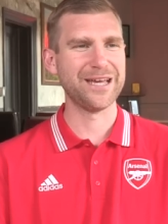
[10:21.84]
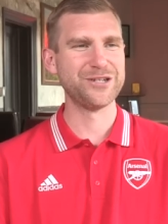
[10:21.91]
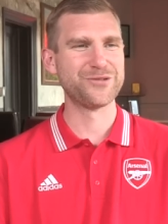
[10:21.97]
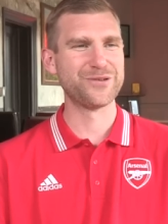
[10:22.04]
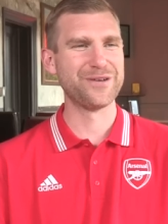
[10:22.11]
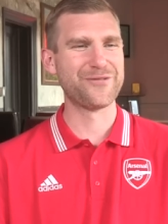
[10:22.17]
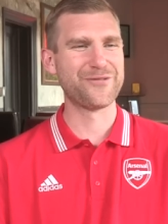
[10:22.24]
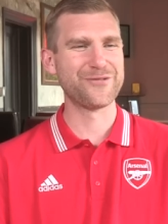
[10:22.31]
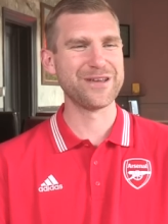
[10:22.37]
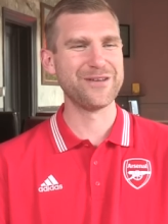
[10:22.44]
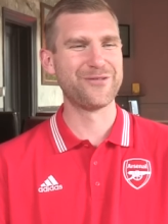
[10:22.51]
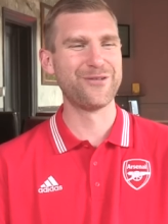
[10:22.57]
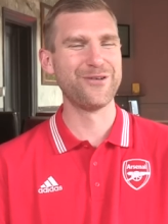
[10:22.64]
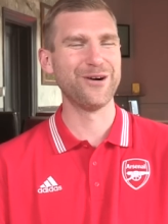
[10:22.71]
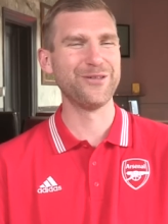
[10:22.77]
injury free
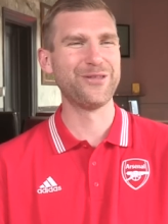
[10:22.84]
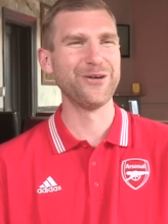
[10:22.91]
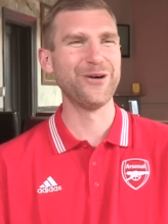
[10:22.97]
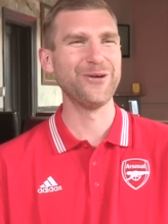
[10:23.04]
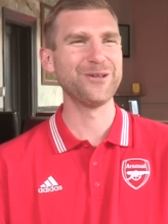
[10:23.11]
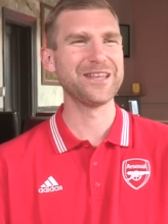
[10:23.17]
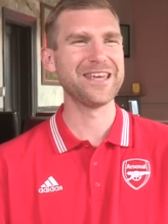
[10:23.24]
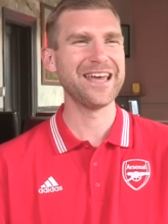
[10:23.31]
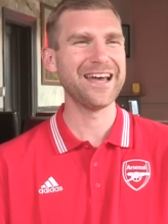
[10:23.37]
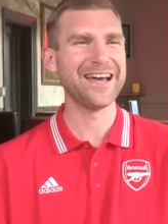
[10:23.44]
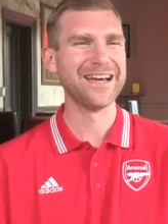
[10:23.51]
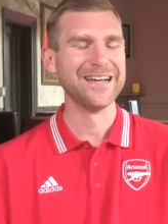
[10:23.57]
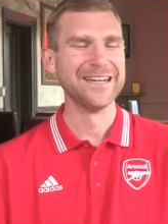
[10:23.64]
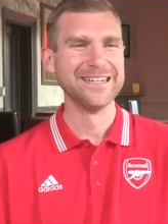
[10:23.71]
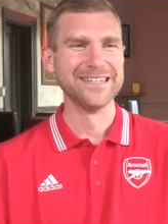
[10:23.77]
throughout the whole
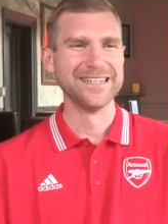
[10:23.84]
year.